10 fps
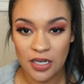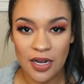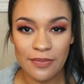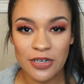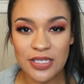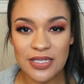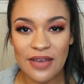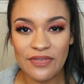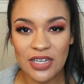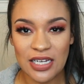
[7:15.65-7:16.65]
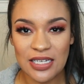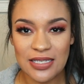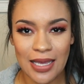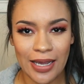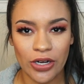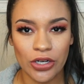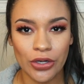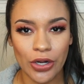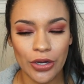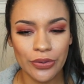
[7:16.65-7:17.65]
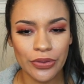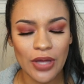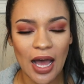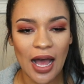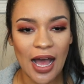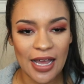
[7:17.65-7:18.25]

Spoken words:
Number 7 is hair growth.